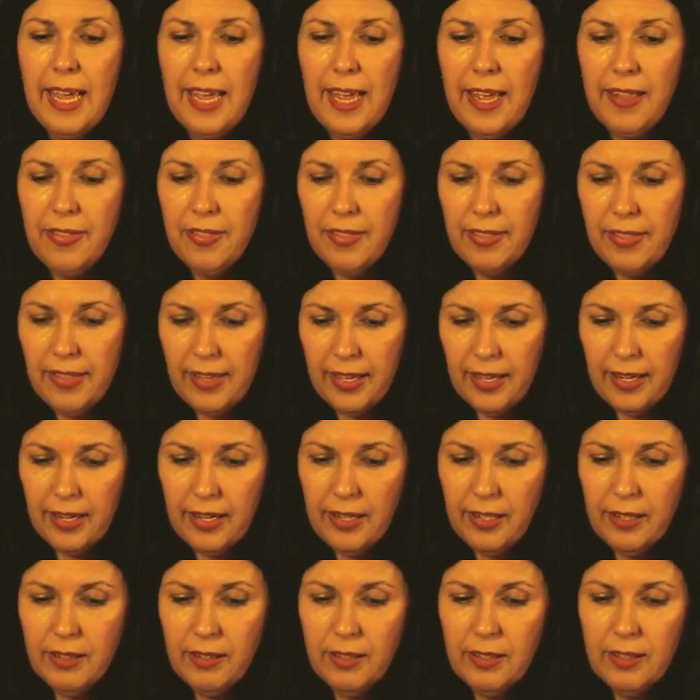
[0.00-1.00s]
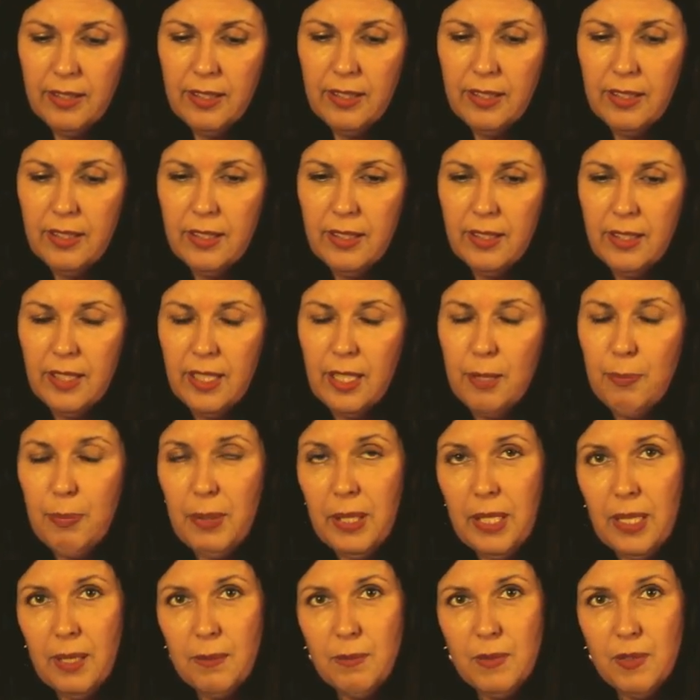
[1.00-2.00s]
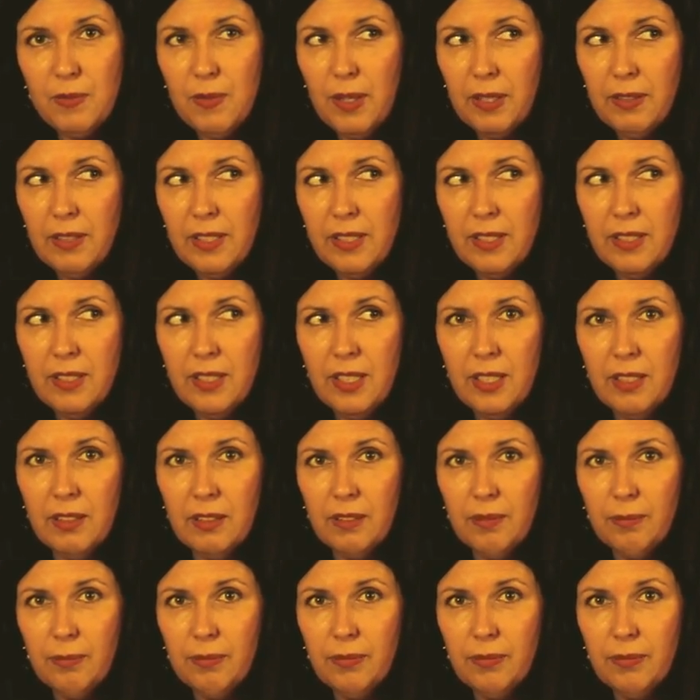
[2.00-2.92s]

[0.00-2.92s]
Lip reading: And there, it becomes very still.